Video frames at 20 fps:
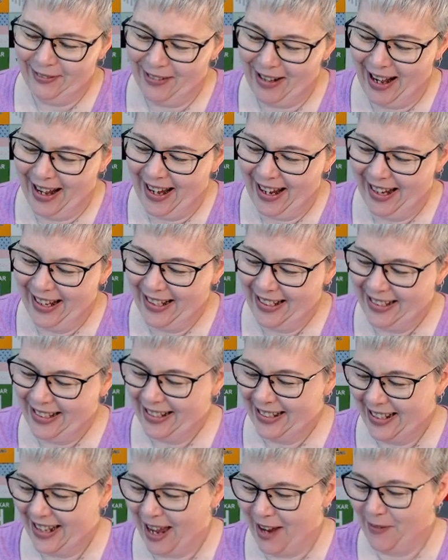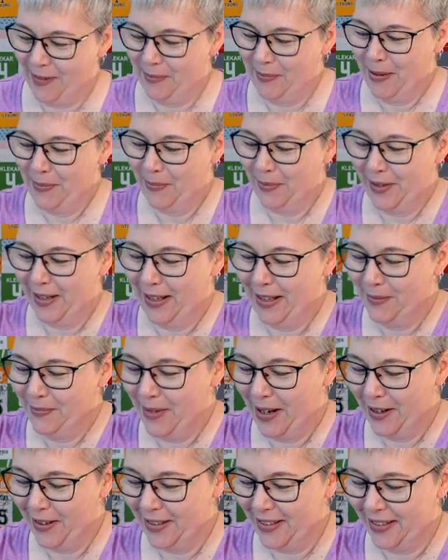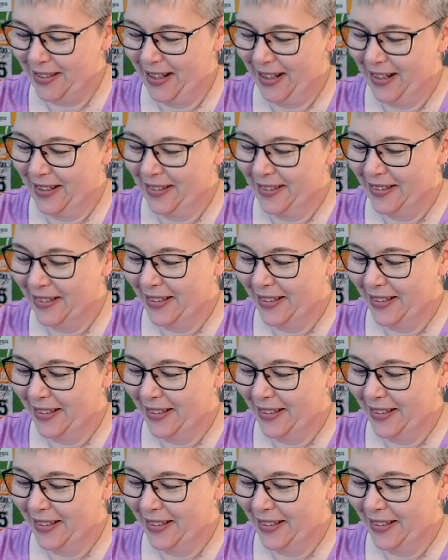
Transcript: right? That would be pretty embarrassing.